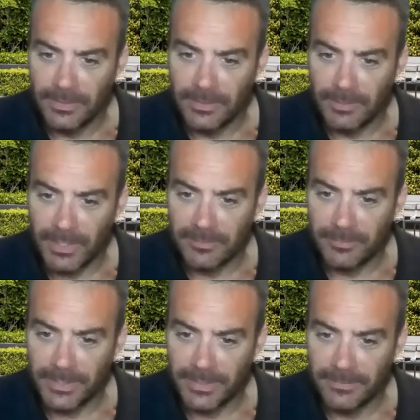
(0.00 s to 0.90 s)
the place to
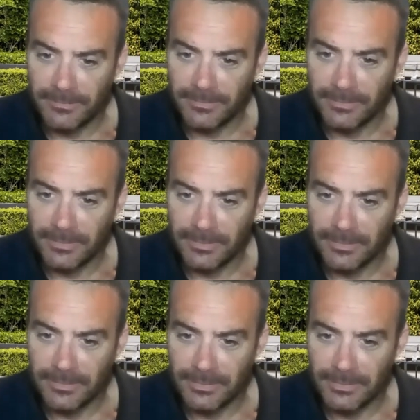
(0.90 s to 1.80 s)
be.
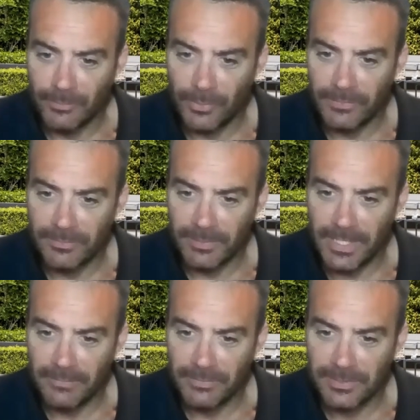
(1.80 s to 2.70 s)
You want to have some
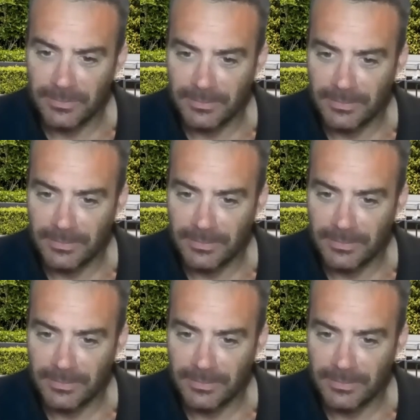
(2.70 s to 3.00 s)
laughs.